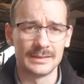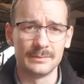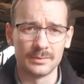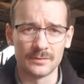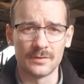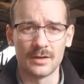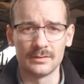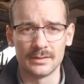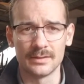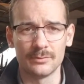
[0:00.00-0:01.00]

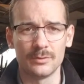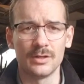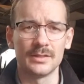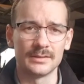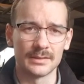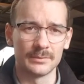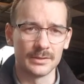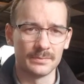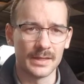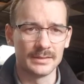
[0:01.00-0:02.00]
simplifying leatherwork and
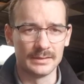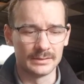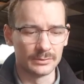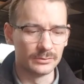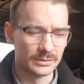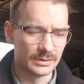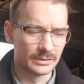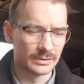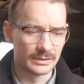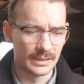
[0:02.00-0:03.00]
some of the basic
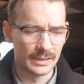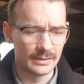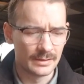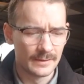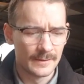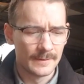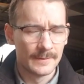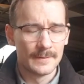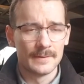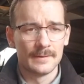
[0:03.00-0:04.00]
tools that you're going to need.
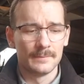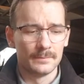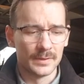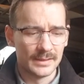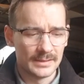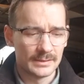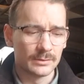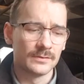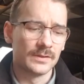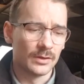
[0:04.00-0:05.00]
But
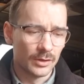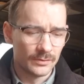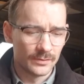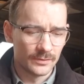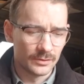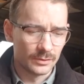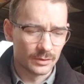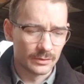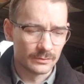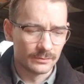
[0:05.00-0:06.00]
this is sort of an
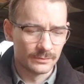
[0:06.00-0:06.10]
overview